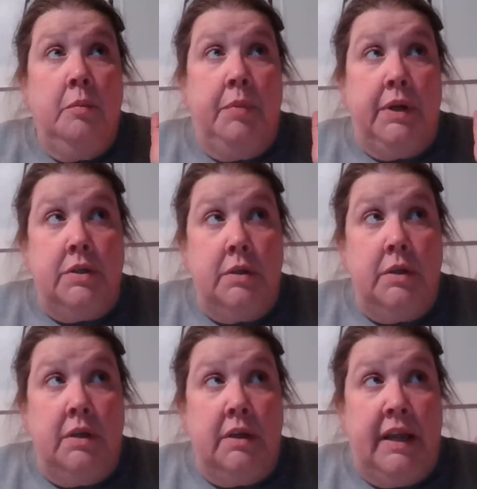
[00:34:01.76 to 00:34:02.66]
but
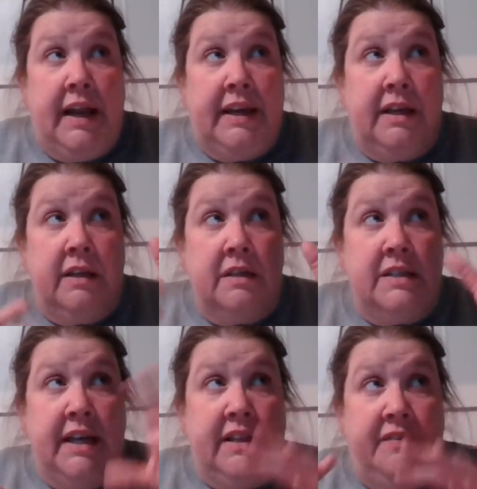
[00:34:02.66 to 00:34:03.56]
then I can
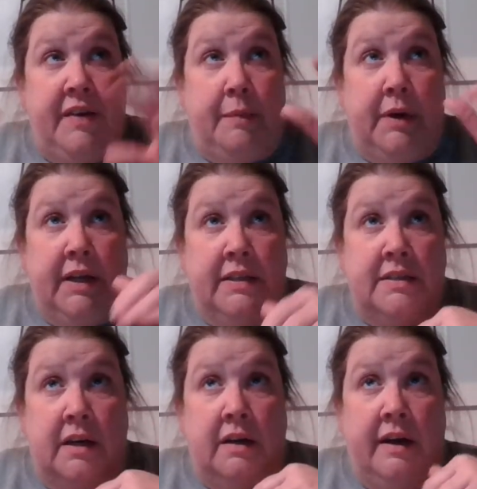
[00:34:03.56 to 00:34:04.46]
take the fabric and
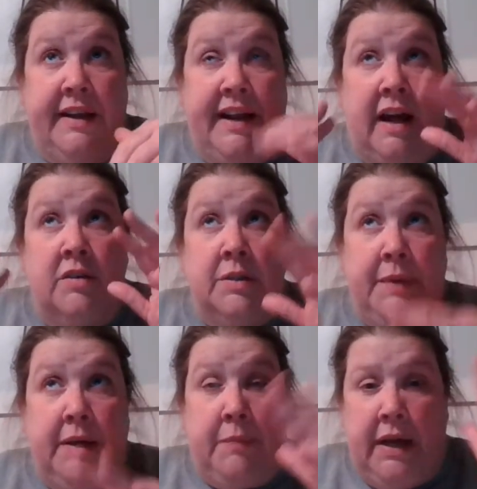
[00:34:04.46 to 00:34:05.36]
start cutting it out to
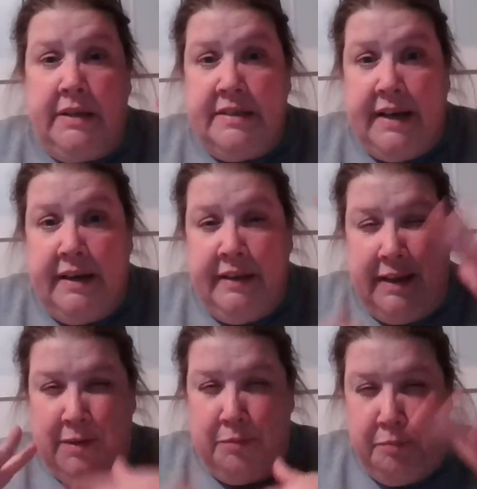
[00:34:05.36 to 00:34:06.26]
make my
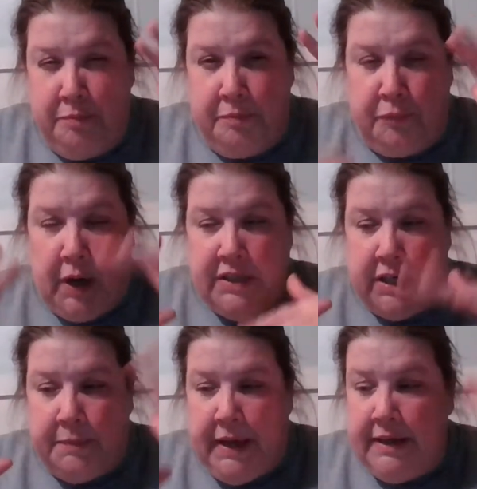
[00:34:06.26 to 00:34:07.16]

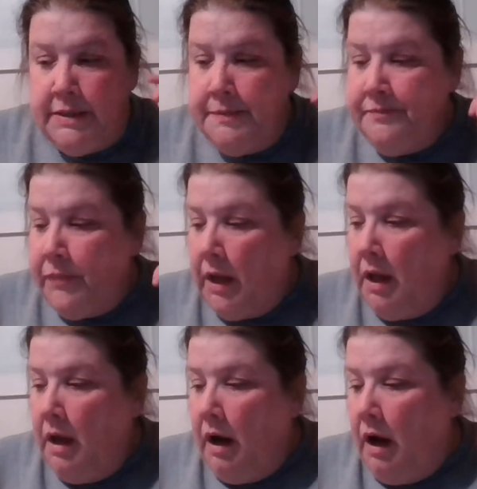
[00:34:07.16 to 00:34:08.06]
project bags,
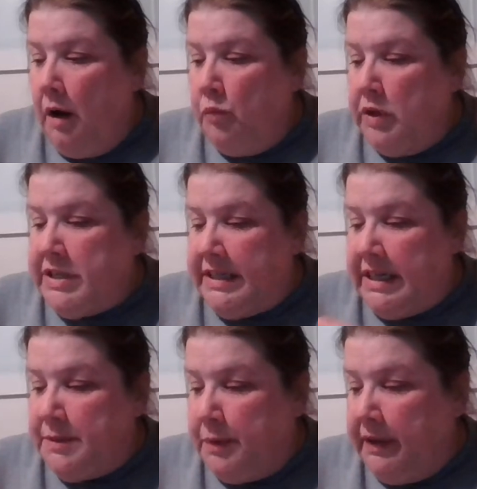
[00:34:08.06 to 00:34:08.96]
which I
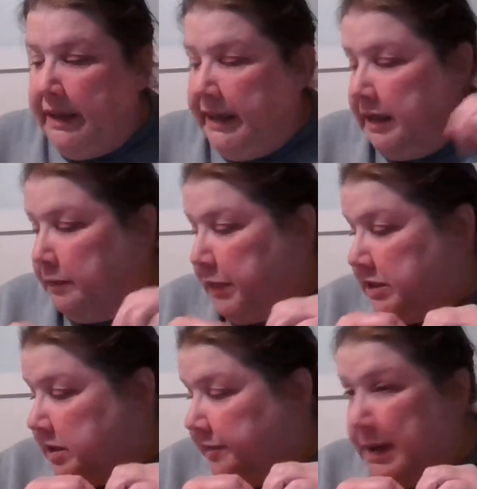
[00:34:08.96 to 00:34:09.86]
desperately need a
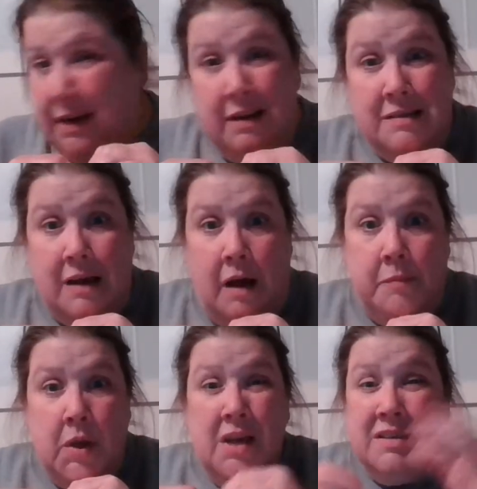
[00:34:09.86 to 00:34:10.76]
bunch of, because
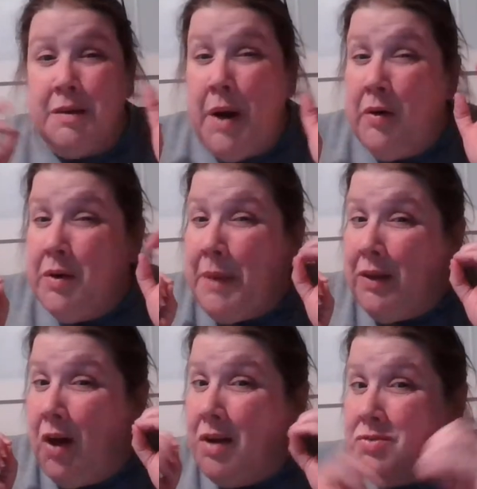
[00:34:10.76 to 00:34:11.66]
somehow in my
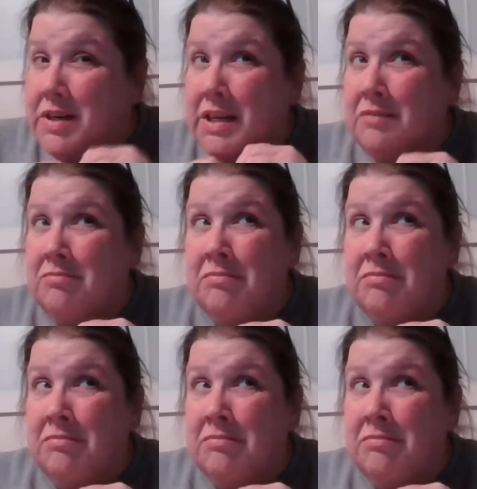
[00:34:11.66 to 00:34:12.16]
laundry